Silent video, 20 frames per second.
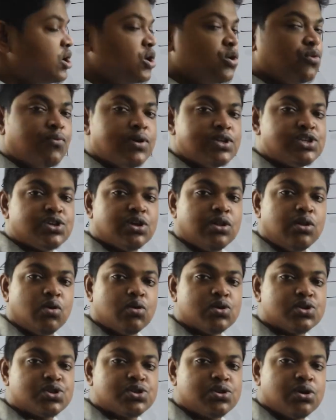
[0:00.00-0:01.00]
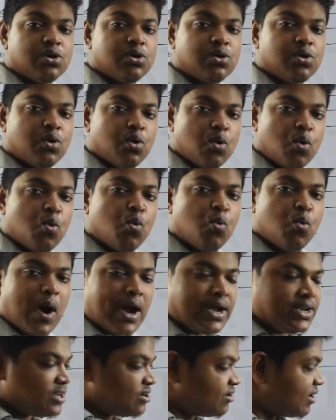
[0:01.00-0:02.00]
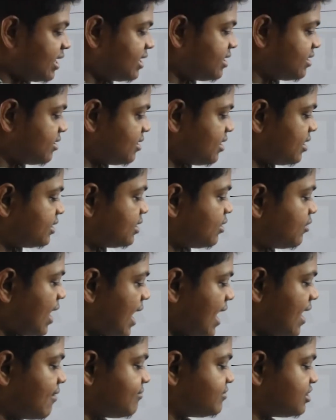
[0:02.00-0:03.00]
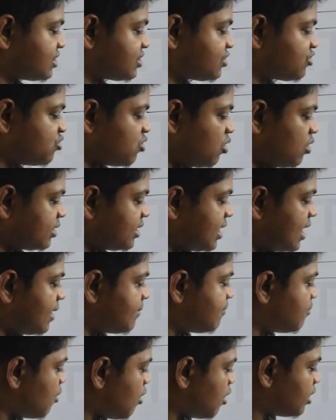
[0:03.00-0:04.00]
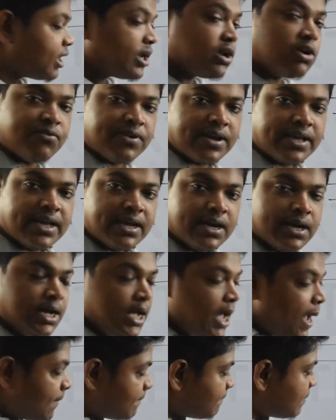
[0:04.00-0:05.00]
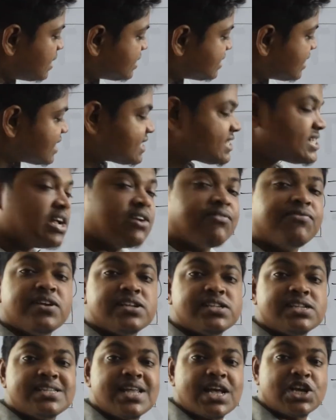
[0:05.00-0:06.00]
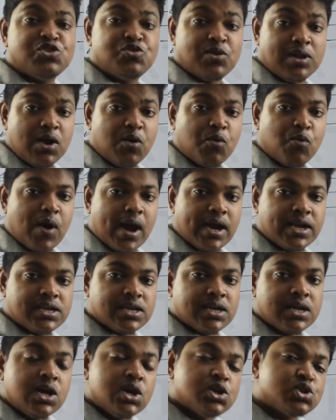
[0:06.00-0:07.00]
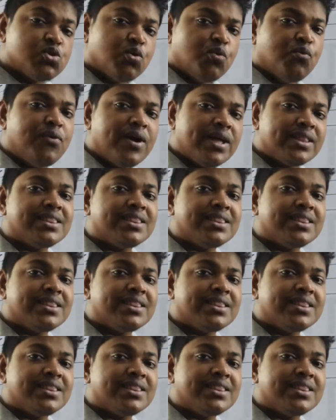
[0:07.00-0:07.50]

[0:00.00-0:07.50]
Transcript: which looks white, right? Now I have just drawn a border over here, but the surface is actually a white. So when